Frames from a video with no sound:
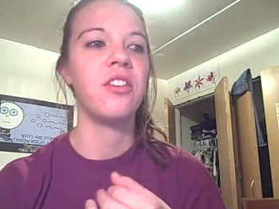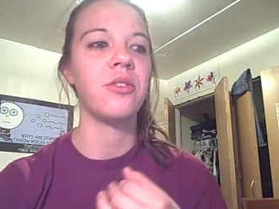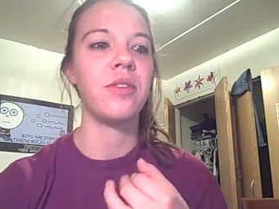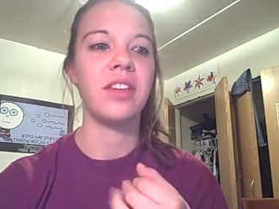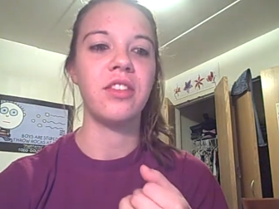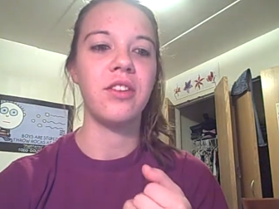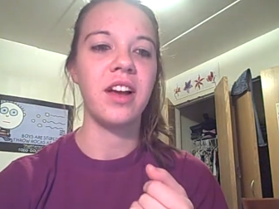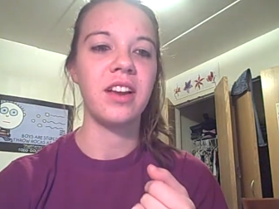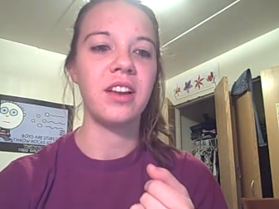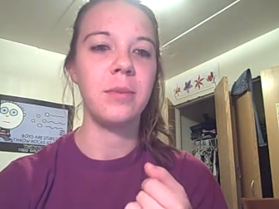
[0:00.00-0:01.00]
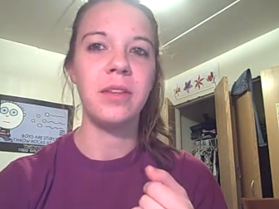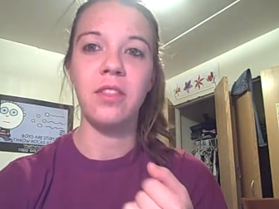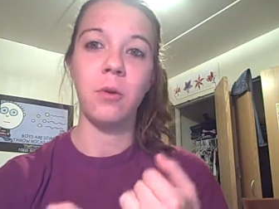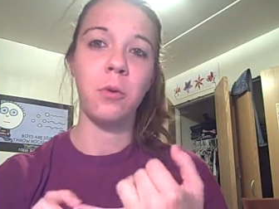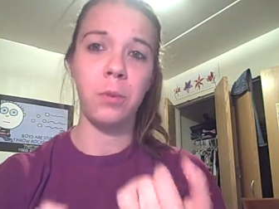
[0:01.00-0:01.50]
So like they're not going to be
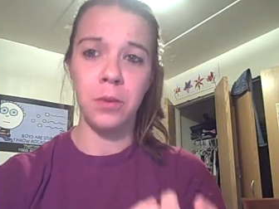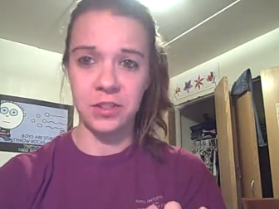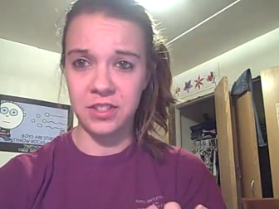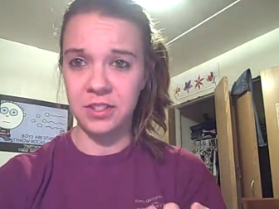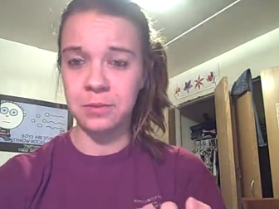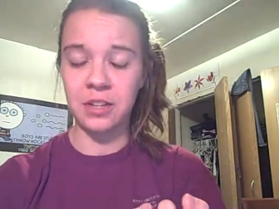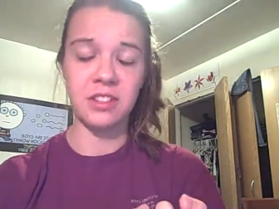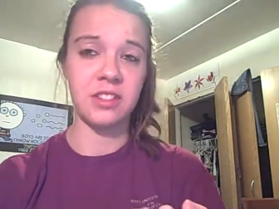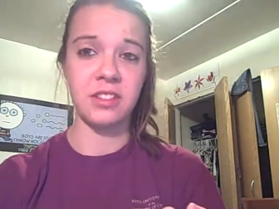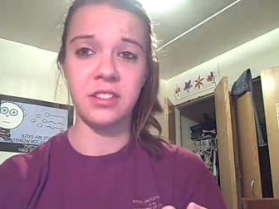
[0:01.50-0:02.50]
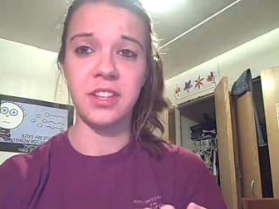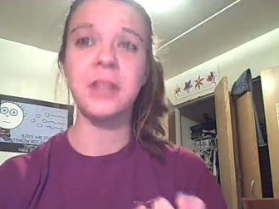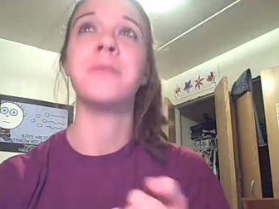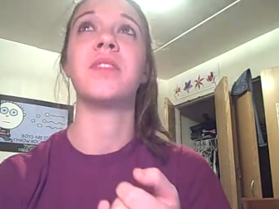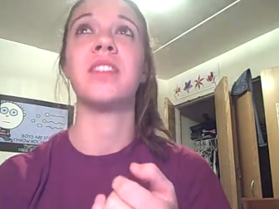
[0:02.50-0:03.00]
the old person necessarily
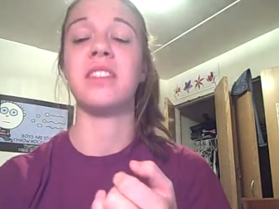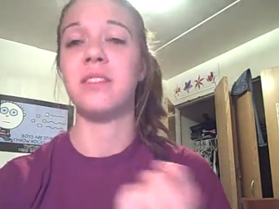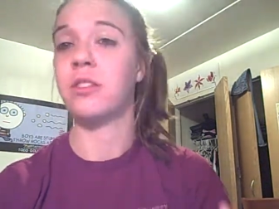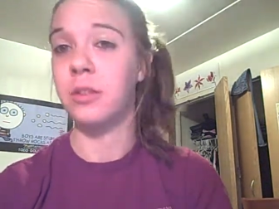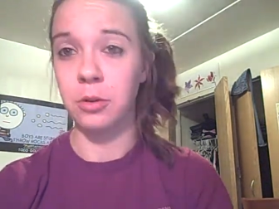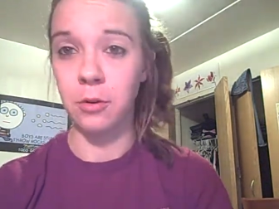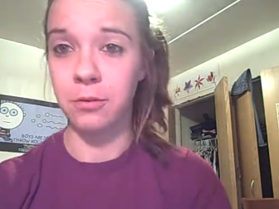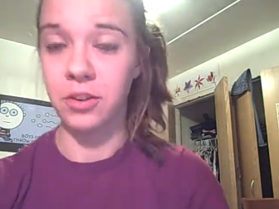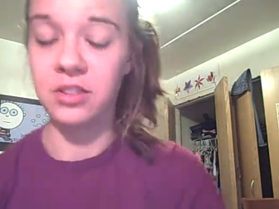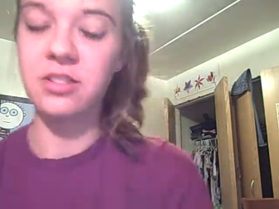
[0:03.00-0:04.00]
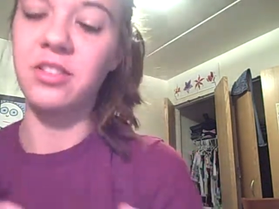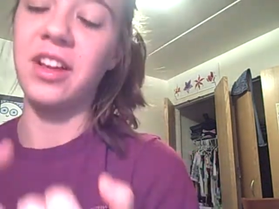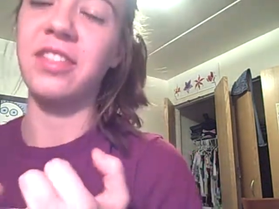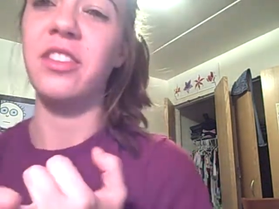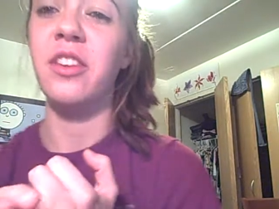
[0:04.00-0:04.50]
that's going to go first. They're
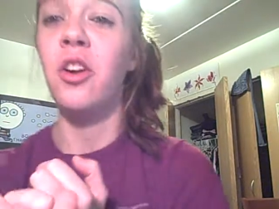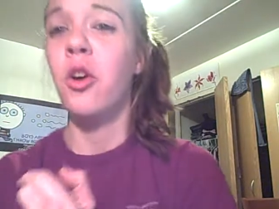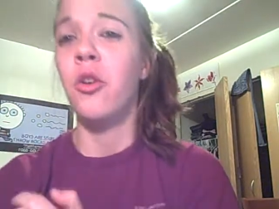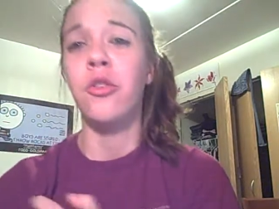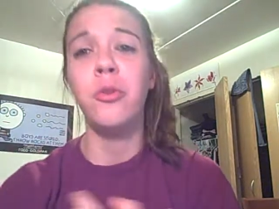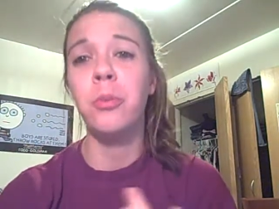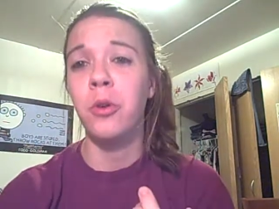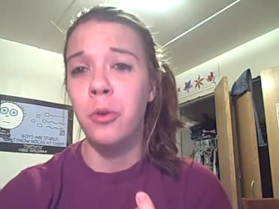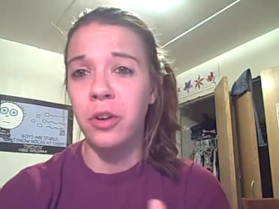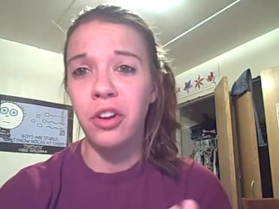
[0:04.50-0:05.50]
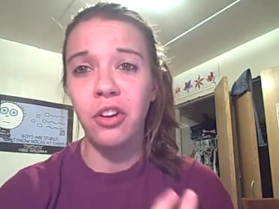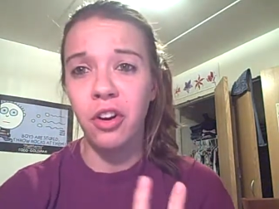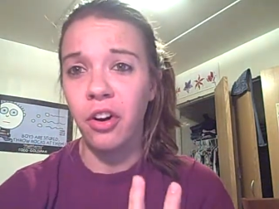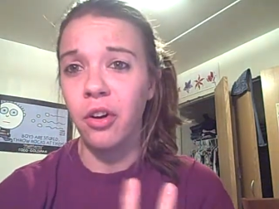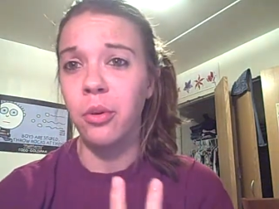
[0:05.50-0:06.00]
not the super annoying
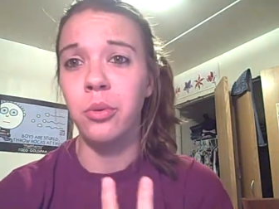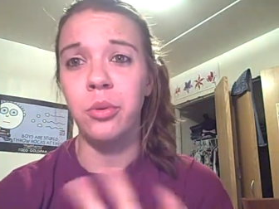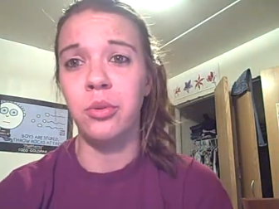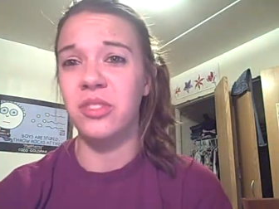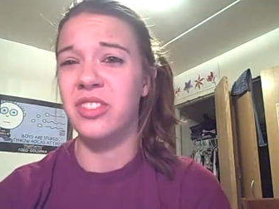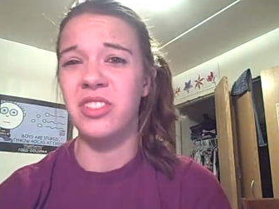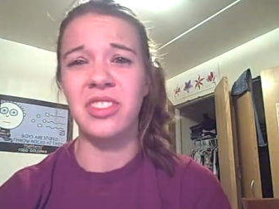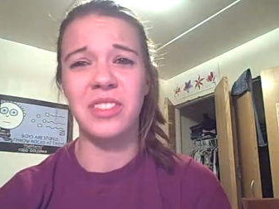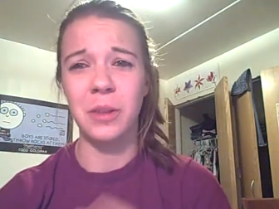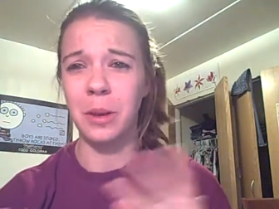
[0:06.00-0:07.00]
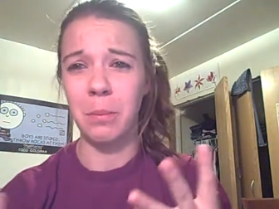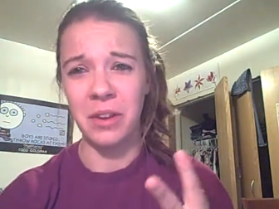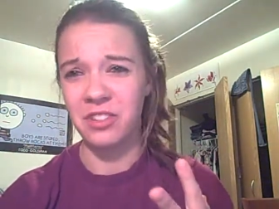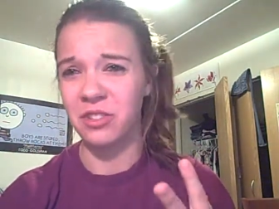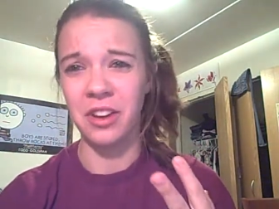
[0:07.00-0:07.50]
girl who just is like a
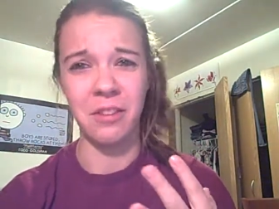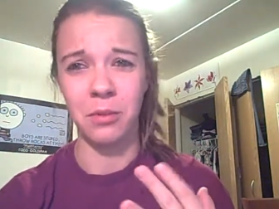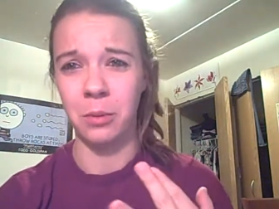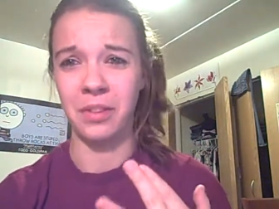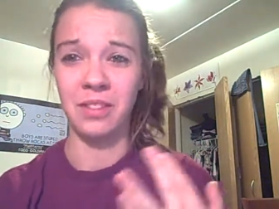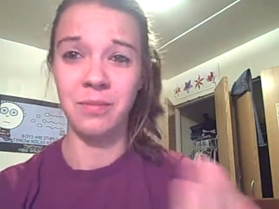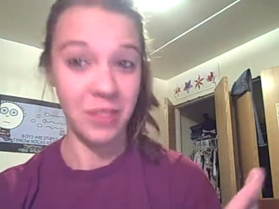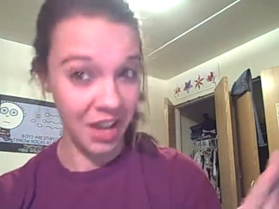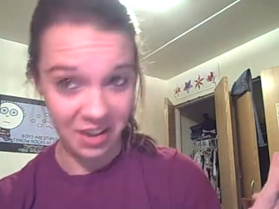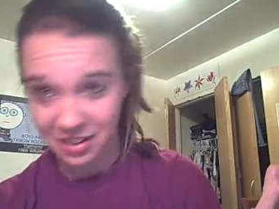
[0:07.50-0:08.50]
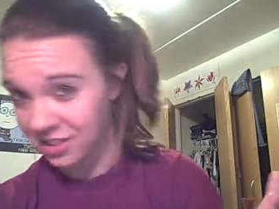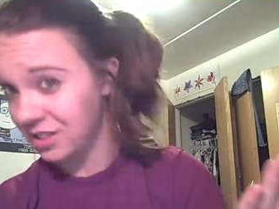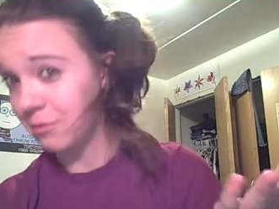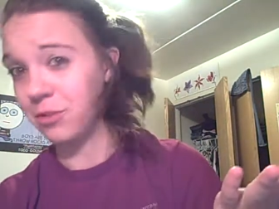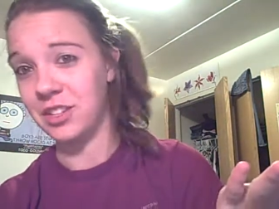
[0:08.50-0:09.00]
bitch to everyone.
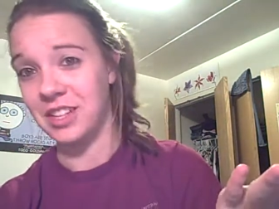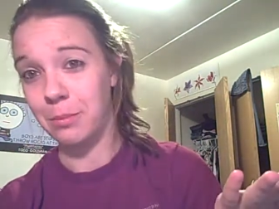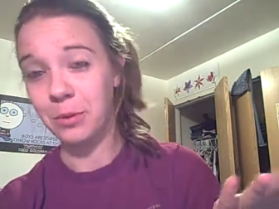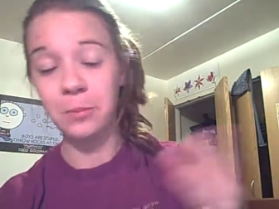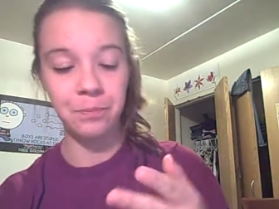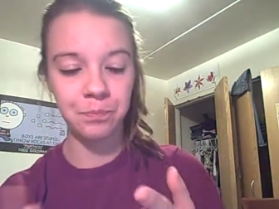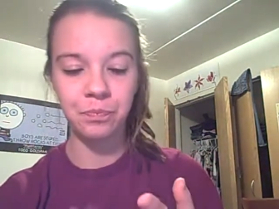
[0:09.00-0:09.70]
Candace, for example.